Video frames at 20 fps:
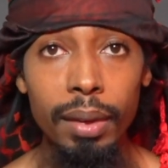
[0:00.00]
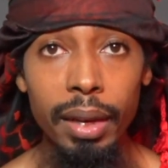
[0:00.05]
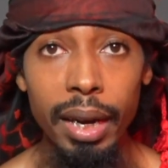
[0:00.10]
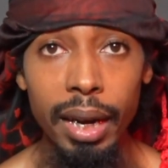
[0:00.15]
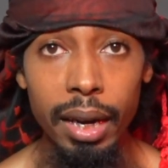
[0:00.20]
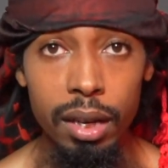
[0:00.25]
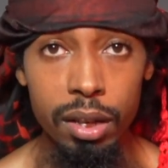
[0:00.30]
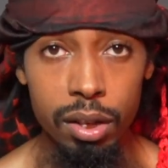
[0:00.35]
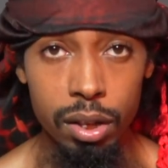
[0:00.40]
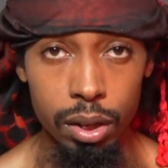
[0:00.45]

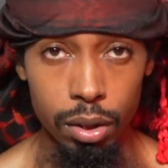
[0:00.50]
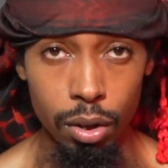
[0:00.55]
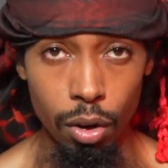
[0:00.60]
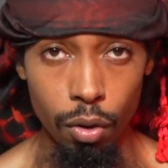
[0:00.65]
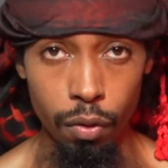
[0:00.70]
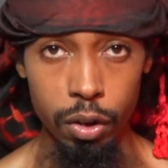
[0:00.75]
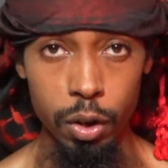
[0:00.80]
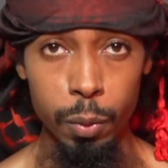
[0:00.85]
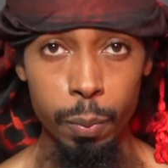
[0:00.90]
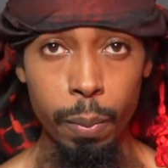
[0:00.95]
it is in your
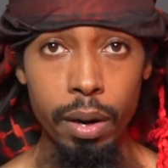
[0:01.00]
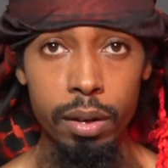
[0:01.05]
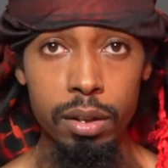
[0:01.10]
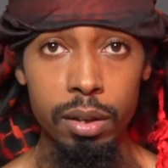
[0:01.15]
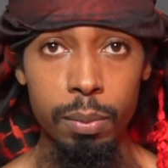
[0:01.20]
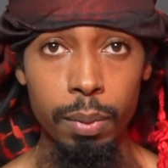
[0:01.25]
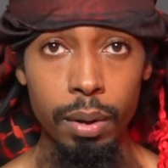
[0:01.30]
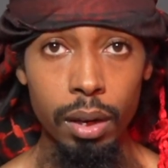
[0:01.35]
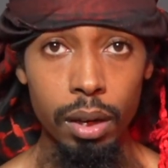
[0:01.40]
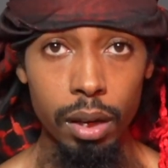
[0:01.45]

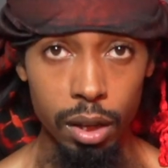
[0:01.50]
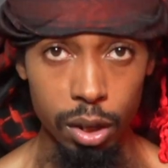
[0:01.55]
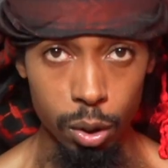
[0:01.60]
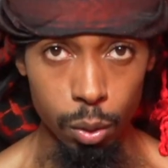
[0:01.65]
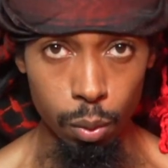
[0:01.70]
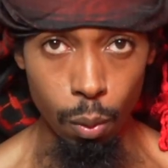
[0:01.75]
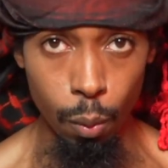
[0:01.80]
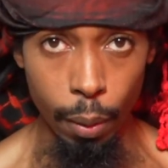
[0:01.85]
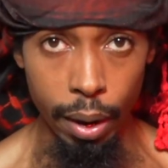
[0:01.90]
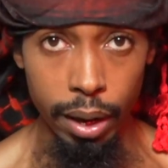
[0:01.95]
responsibility
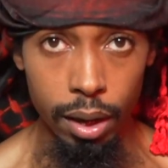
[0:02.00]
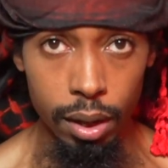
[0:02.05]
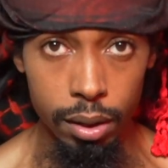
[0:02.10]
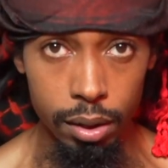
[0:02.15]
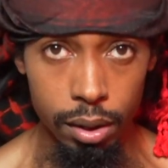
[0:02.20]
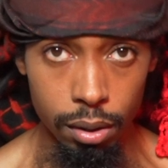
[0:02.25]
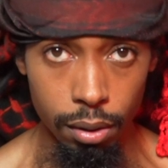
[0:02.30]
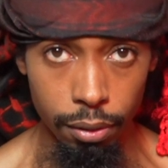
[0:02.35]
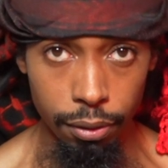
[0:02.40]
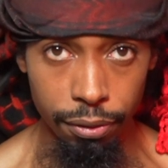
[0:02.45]
to awaken
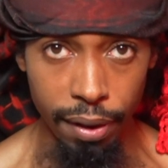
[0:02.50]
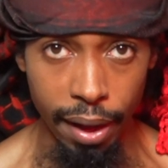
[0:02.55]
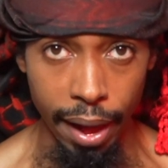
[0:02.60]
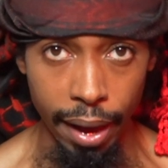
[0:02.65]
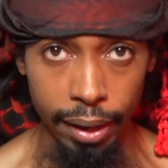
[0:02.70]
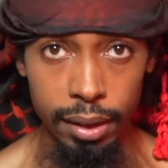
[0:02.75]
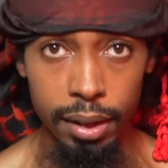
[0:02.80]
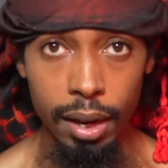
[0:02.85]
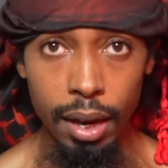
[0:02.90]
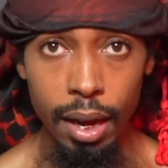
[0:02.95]
to the
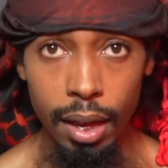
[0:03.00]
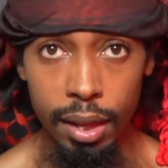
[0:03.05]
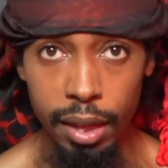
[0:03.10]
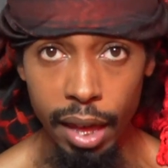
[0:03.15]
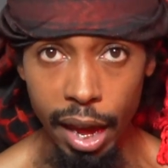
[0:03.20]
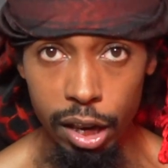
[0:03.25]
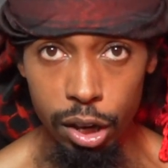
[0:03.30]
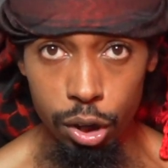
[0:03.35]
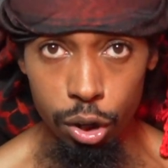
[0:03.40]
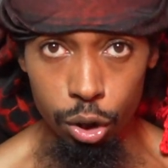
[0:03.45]
fact
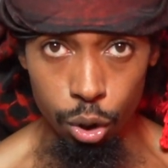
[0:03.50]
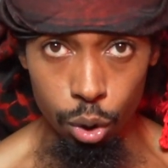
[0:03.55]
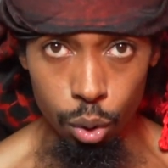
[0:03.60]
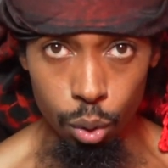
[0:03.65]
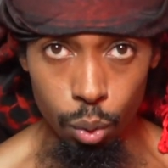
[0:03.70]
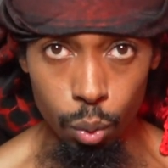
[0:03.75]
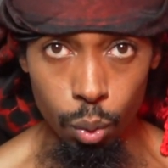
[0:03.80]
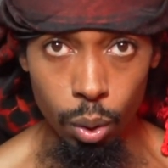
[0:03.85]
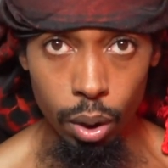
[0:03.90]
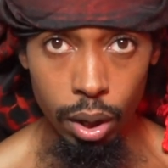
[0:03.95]
that
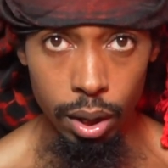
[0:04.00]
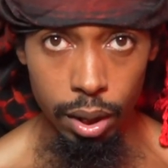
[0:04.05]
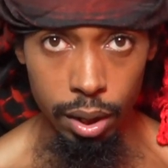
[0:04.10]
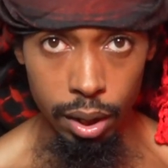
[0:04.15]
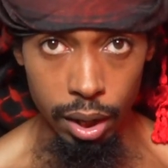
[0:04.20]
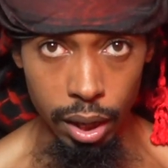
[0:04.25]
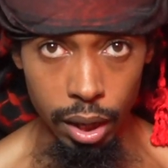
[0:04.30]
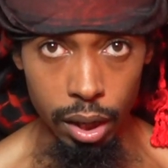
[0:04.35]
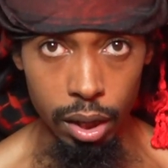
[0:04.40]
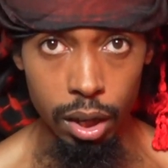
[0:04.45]
you
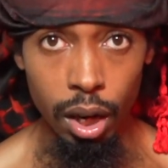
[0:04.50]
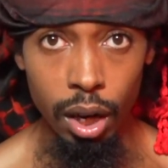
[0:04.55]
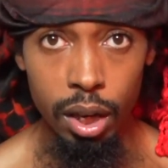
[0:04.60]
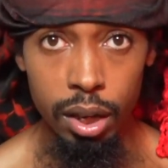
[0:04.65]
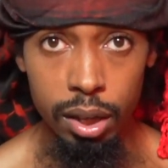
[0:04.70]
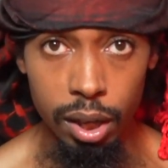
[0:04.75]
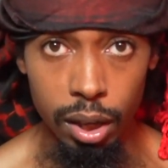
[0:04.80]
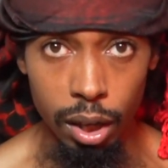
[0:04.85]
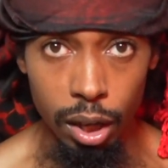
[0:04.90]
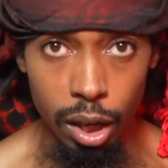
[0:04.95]
need
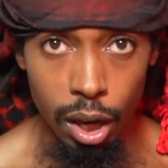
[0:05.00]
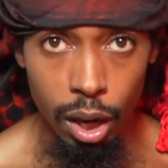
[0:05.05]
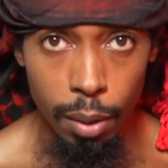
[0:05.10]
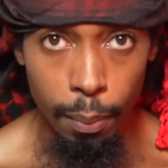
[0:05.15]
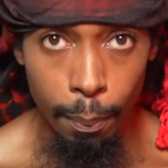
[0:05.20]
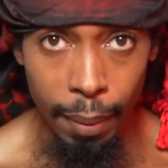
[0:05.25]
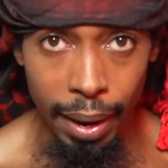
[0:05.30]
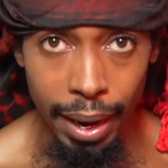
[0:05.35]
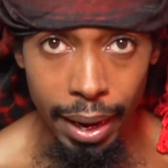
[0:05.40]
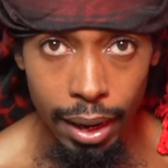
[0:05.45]
to
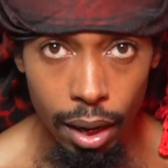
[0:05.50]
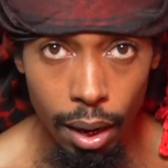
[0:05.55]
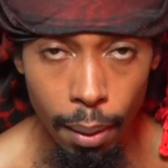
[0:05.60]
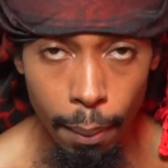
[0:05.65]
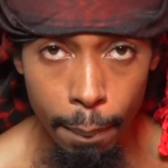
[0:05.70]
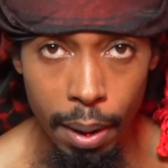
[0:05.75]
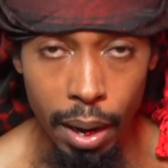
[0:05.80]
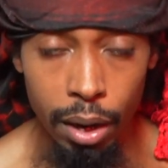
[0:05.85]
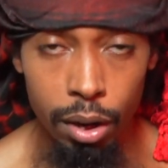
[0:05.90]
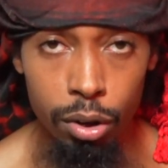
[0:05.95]

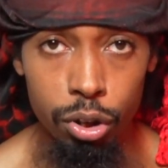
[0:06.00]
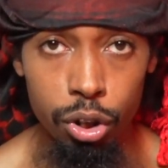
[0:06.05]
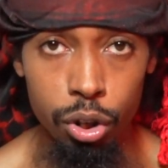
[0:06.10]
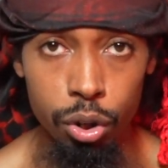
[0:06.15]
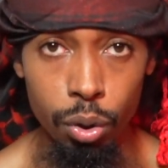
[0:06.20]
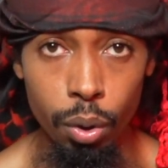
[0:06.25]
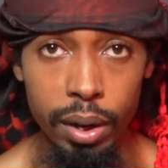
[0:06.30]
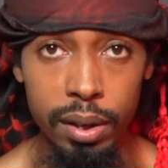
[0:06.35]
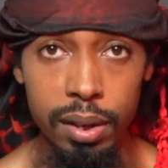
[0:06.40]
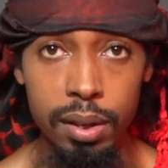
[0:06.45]
make better
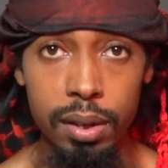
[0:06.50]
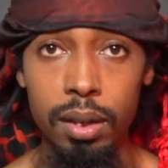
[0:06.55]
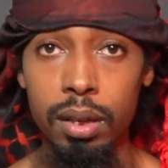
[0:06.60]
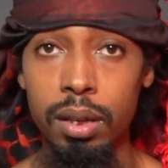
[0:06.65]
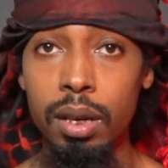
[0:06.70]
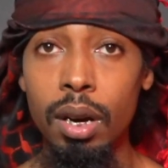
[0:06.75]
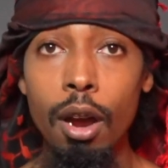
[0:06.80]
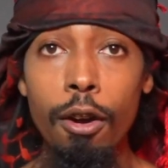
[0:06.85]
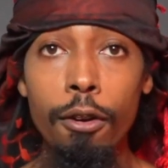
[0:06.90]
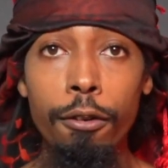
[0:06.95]

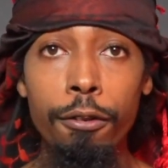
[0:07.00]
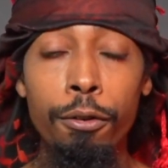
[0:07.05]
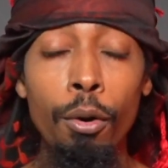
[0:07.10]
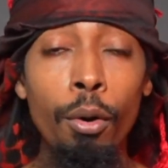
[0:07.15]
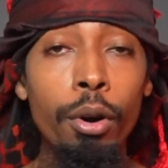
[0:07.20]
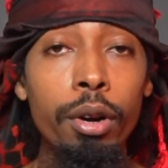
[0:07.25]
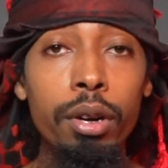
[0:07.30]
choices for